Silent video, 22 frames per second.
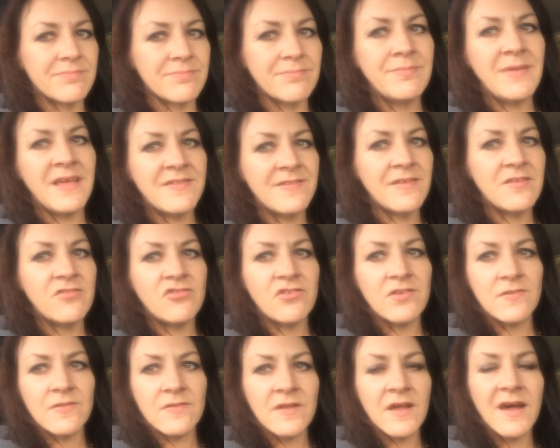
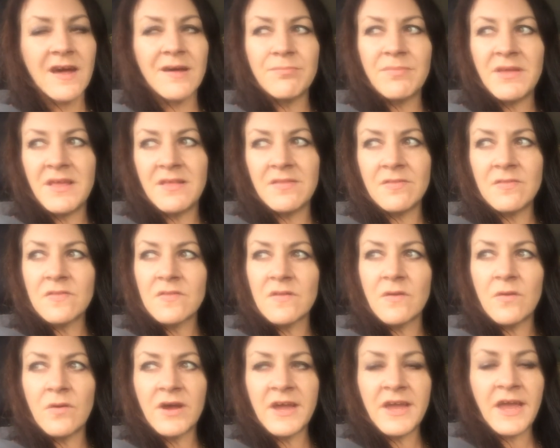Messages come in,
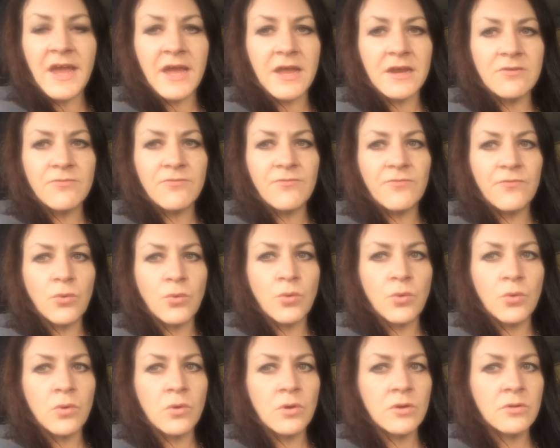so I had
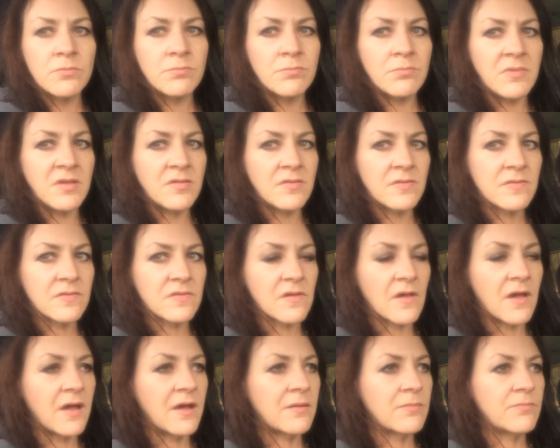4 missed
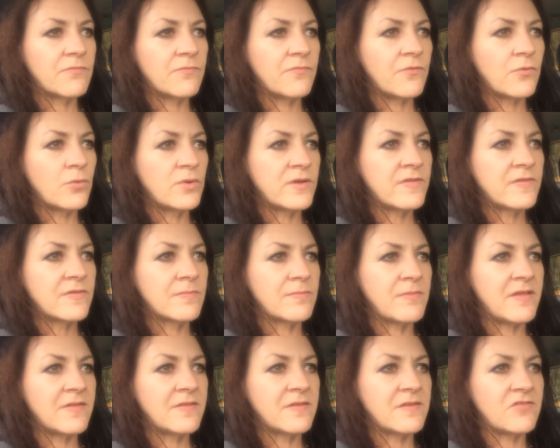voice
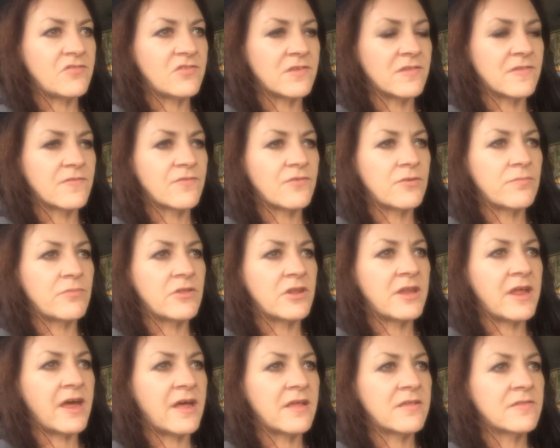messages from
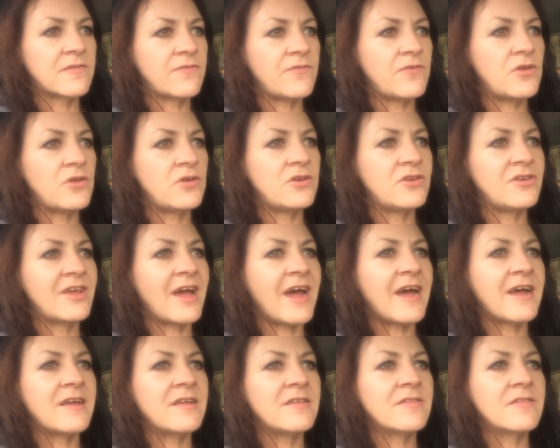the last few
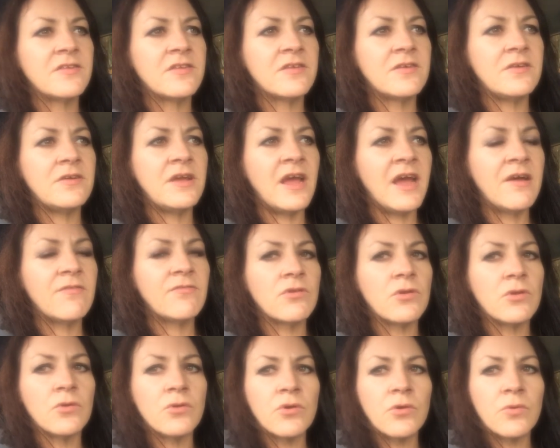days to have
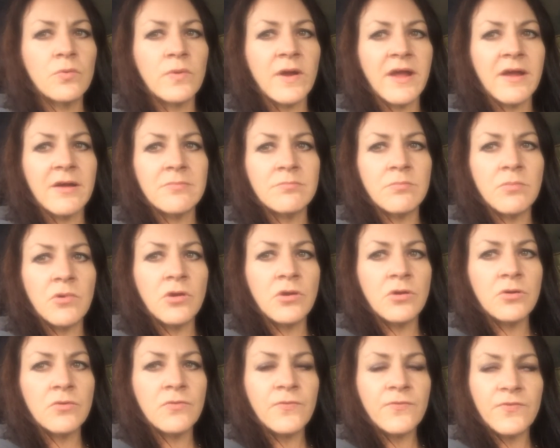a look around
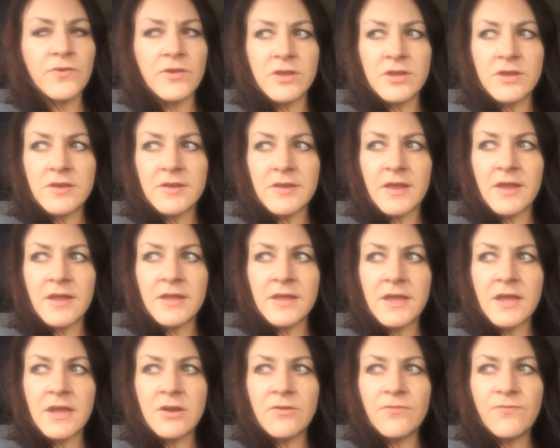Myrtleford
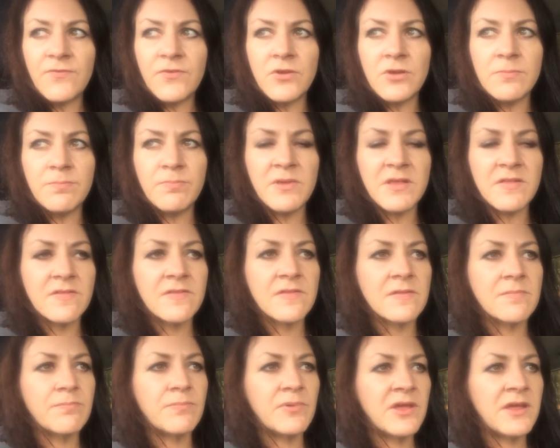and get a few
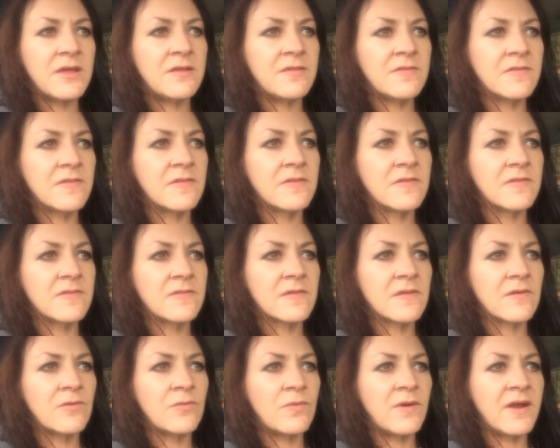bits and pieces
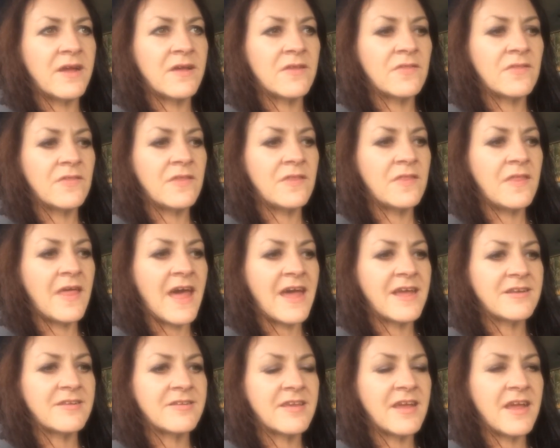around
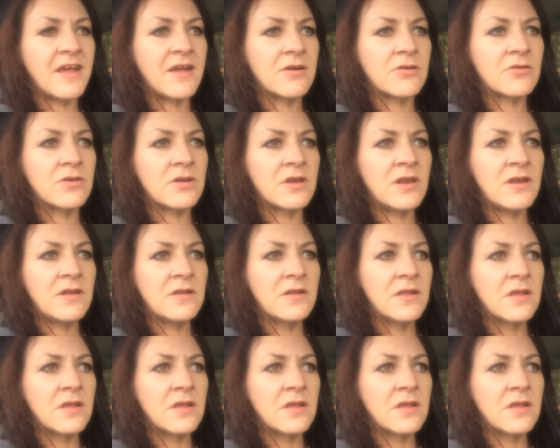that town.